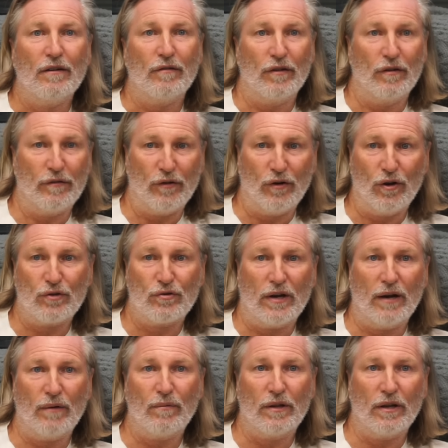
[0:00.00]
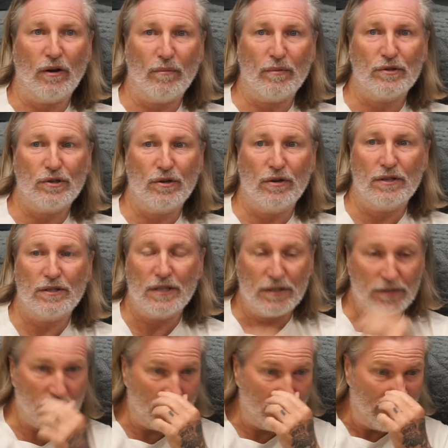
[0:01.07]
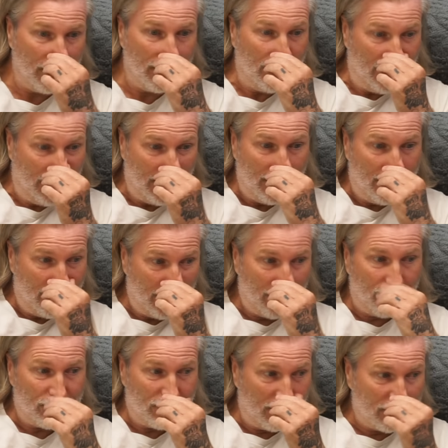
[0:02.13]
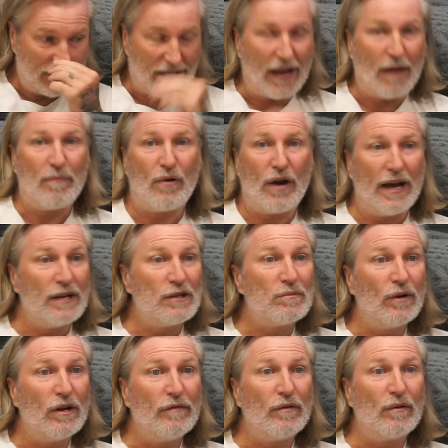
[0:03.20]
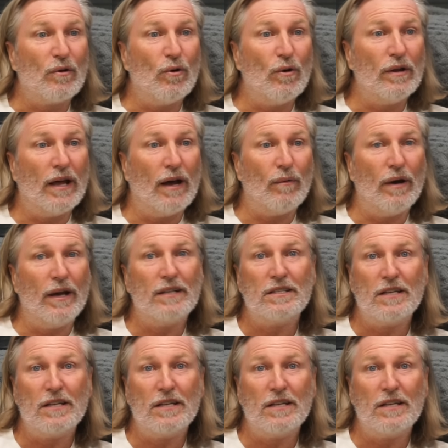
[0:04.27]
for the first round with an opportunity to get prize money for going that way,